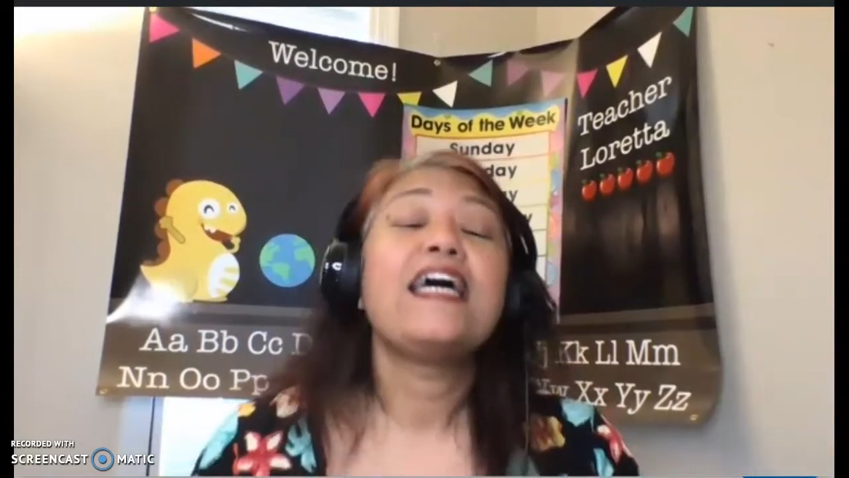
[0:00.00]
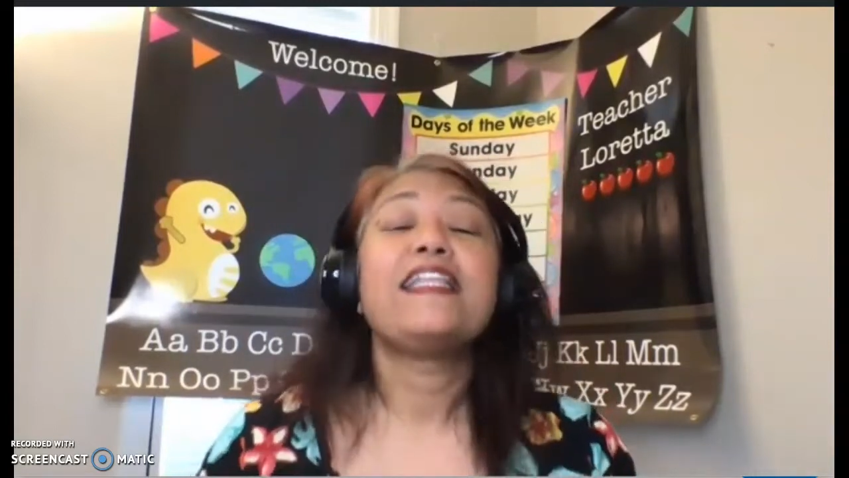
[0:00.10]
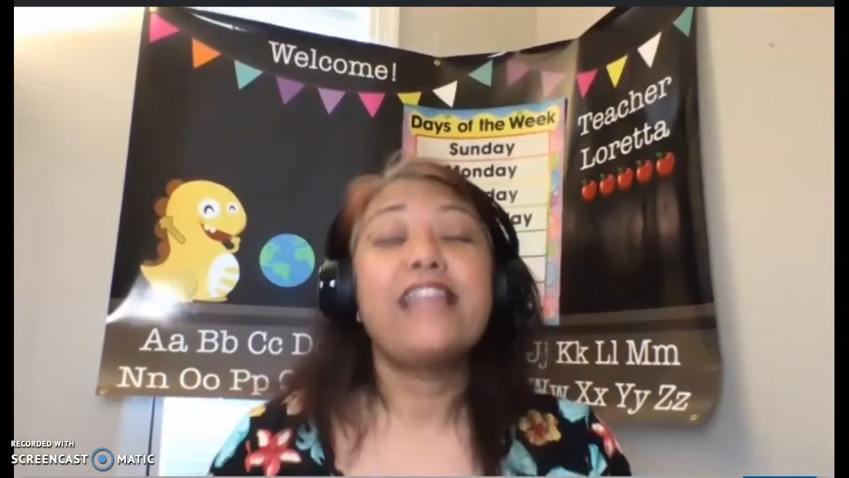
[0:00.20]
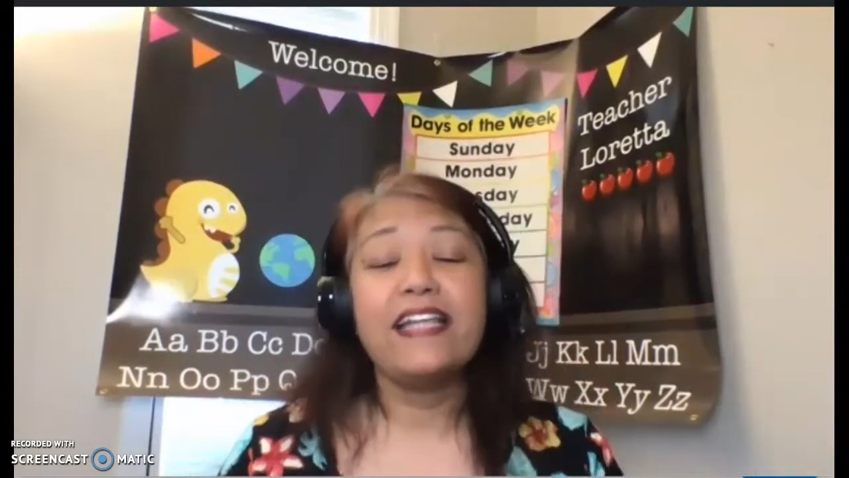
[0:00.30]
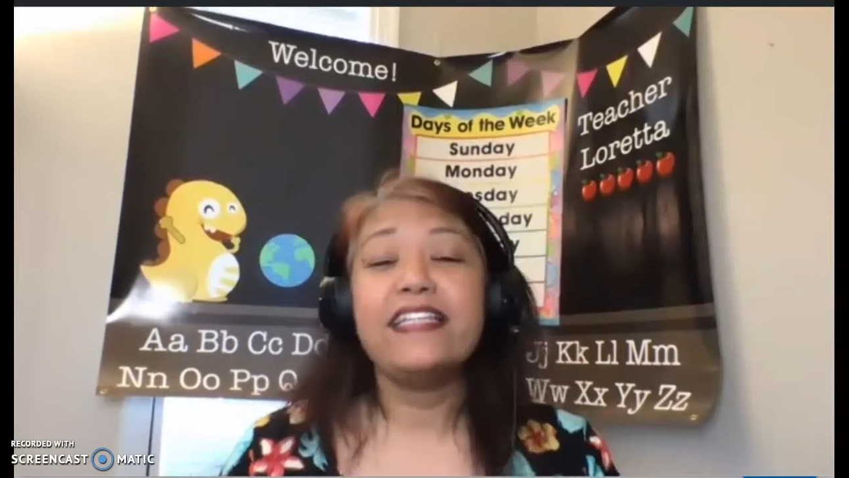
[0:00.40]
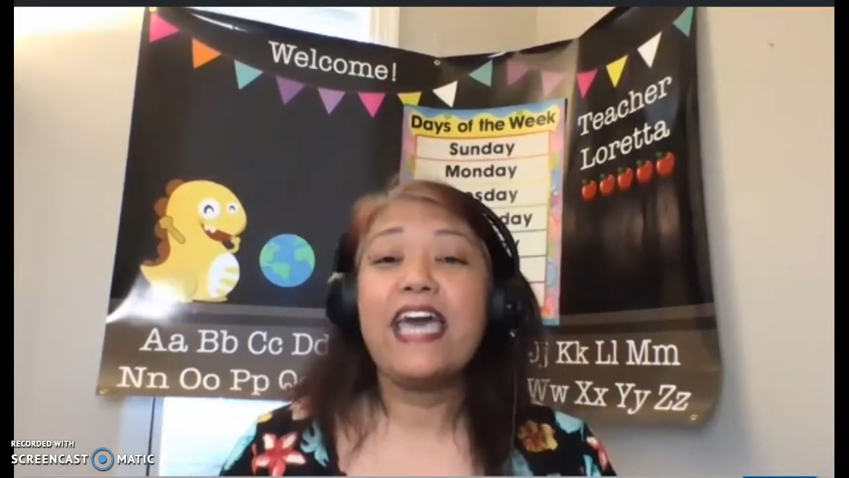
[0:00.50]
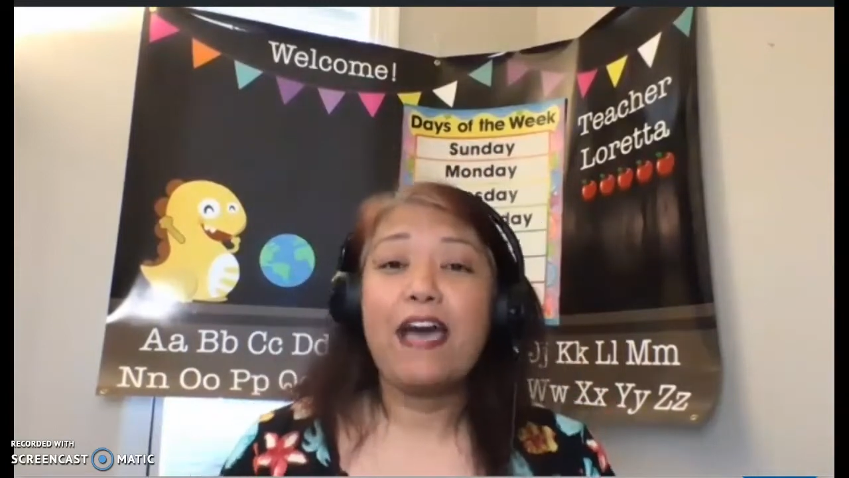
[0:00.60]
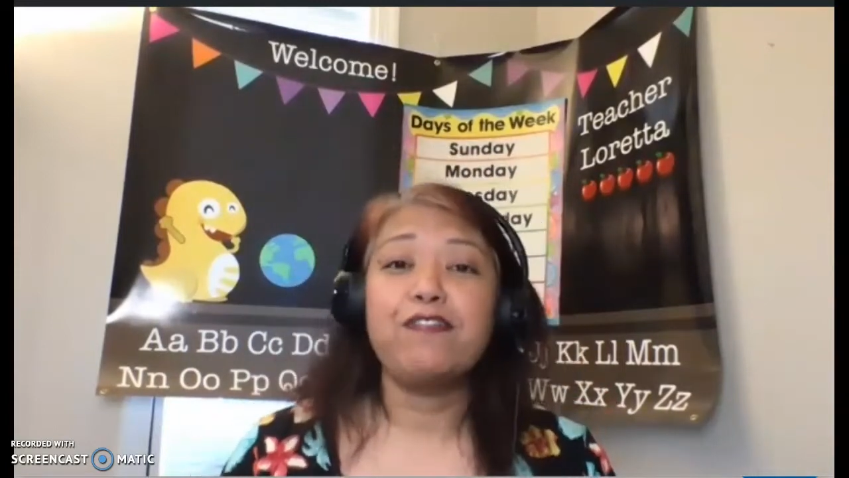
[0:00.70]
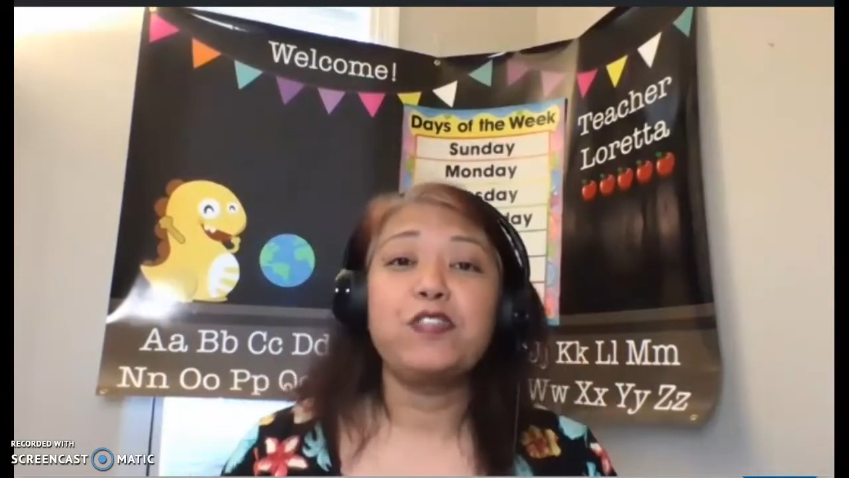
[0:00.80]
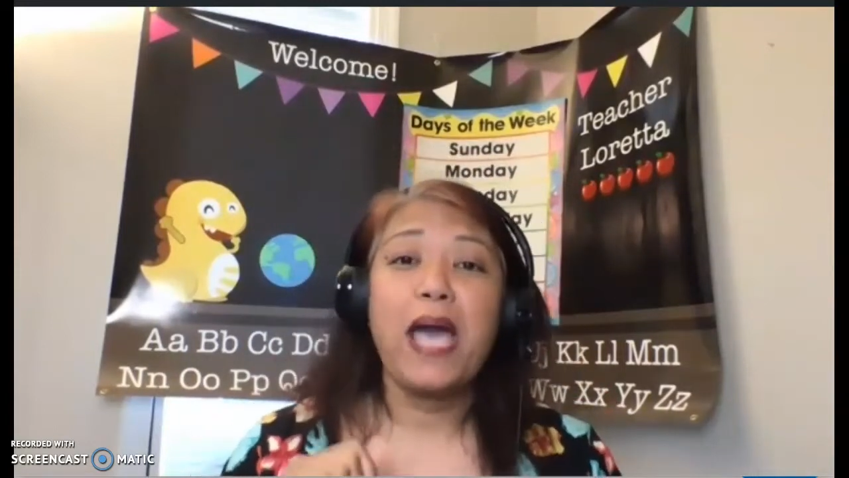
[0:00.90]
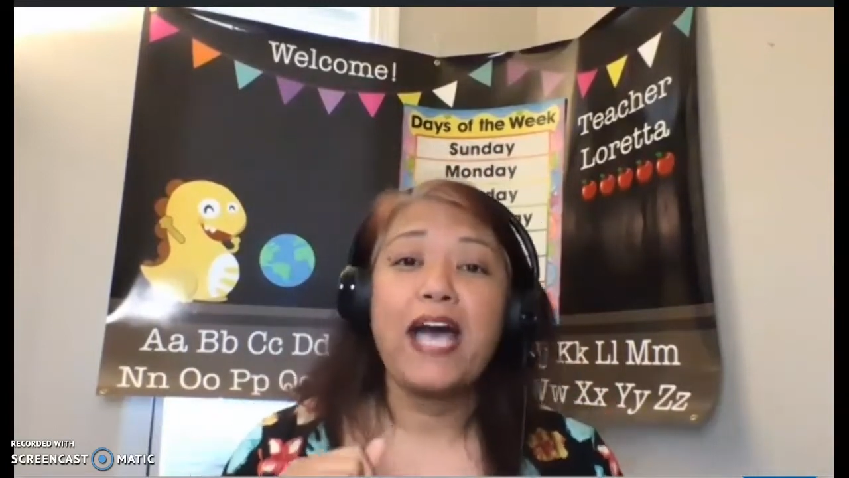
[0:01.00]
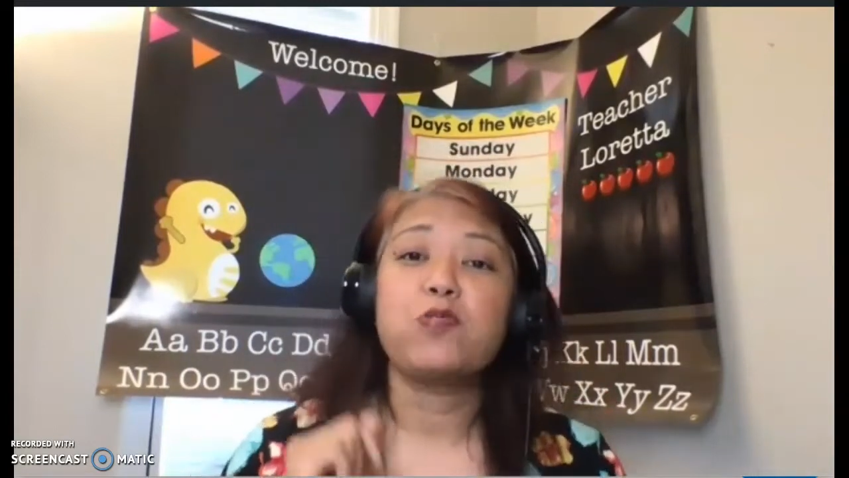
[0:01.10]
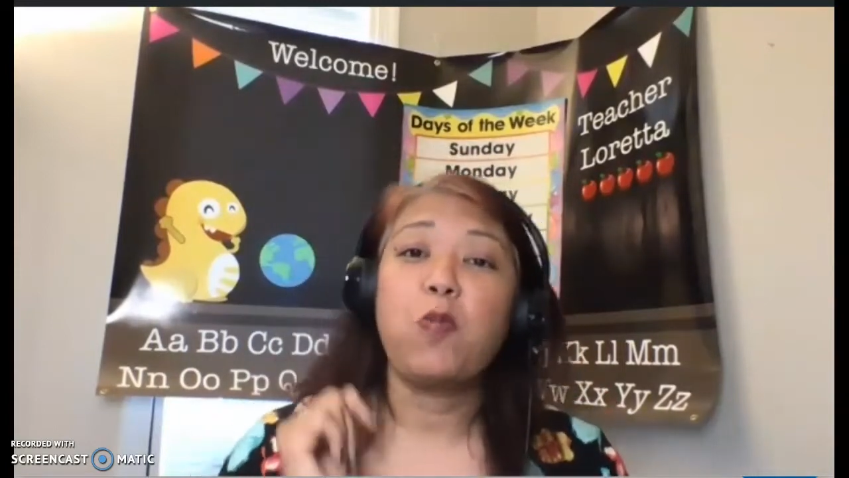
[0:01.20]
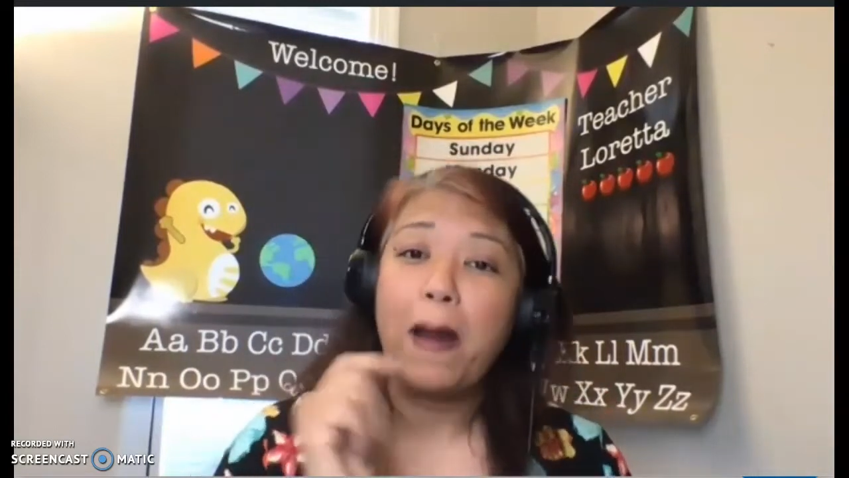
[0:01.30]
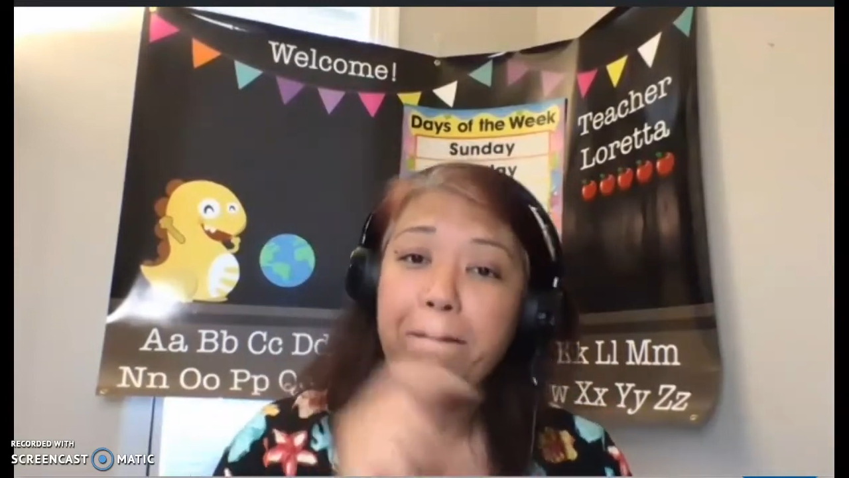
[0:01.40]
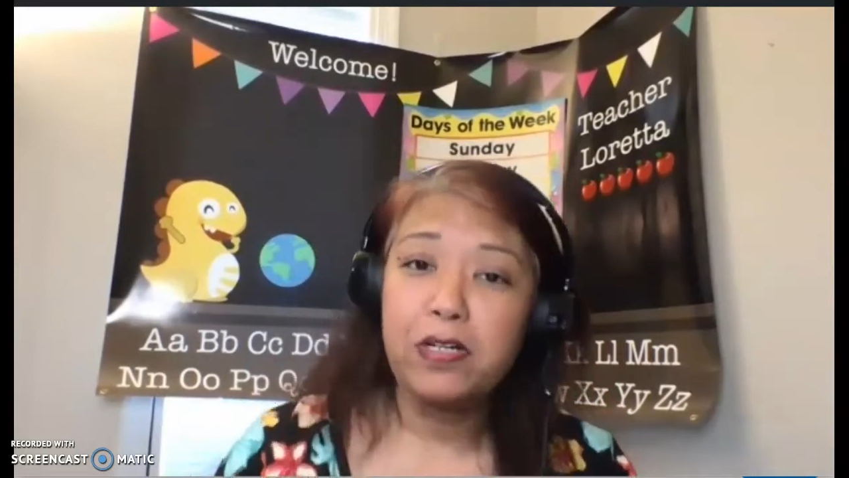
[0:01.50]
then they have to ask one